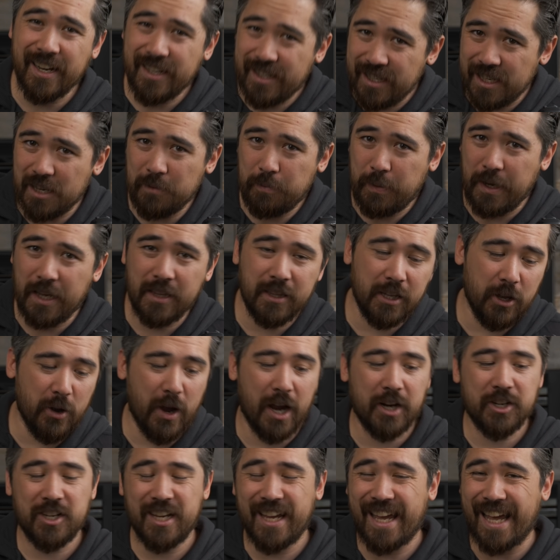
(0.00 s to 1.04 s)
idea being that you
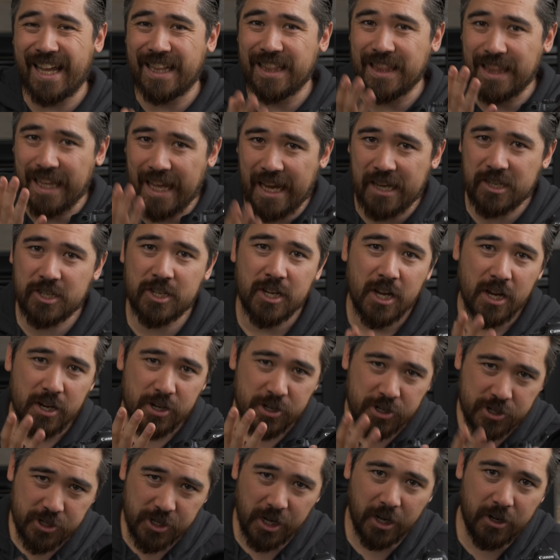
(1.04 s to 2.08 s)
actually get less
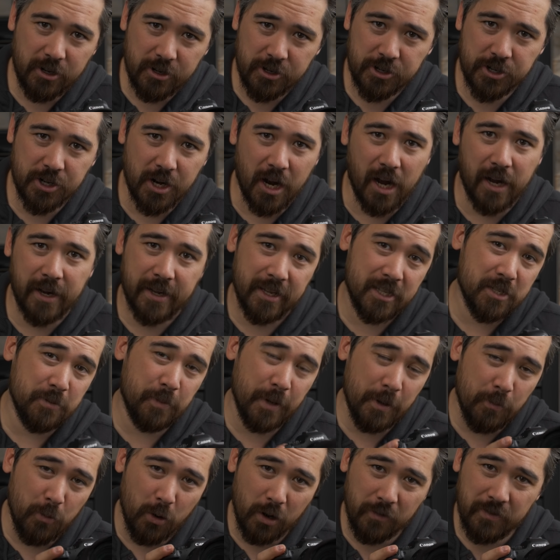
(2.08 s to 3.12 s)
shutter shock. It's a
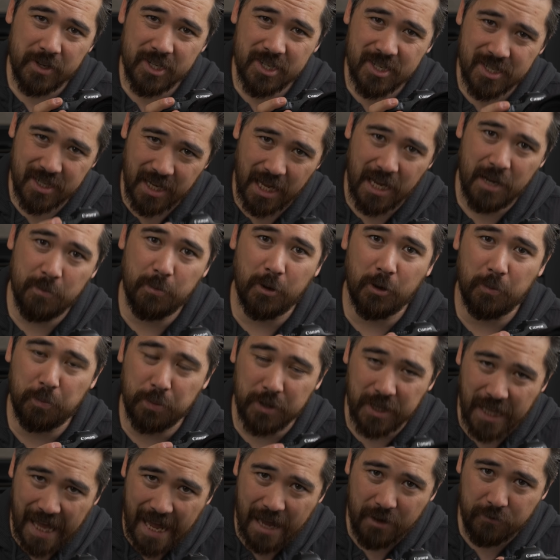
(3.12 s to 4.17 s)
bit more of a stable
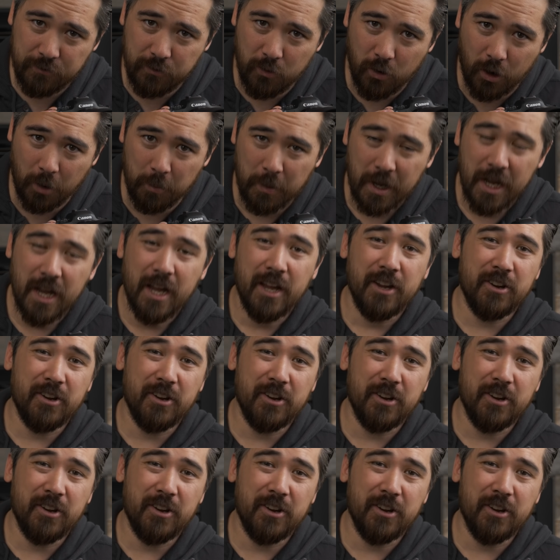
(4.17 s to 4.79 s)
platform.